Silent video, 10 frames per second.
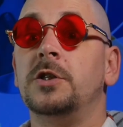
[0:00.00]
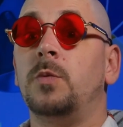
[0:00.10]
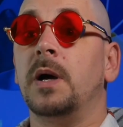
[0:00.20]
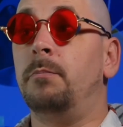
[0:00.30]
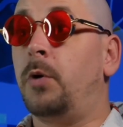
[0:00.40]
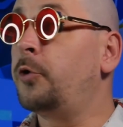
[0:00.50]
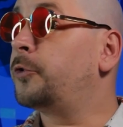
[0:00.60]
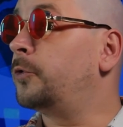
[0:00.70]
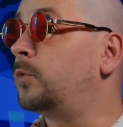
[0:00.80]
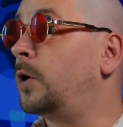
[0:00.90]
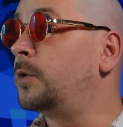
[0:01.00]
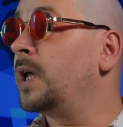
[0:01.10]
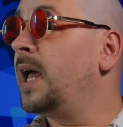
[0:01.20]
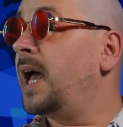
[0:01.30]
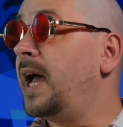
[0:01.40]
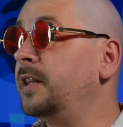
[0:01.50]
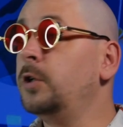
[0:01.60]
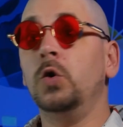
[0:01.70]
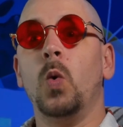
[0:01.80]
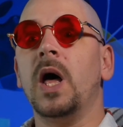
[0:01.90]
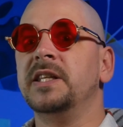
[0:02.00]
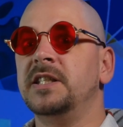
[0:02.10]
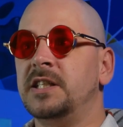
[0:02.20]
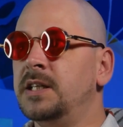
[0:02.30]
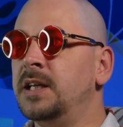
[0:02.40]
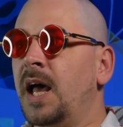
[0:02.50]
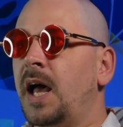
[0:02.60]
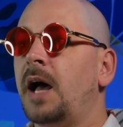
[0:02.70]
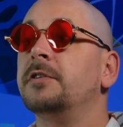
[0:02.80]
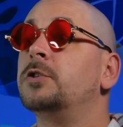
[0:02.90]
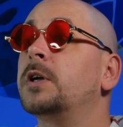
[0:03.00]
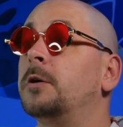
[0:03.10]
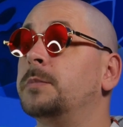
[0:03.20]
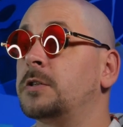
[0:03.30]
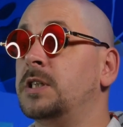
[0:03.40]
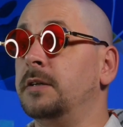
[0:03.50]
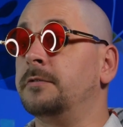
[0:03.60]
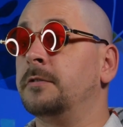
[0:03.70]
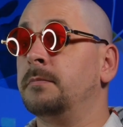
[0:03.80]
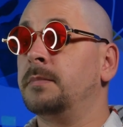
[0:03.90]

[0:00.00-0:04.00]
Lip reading: is why both the Røde and the Ulanzi have a trick up their sleeve.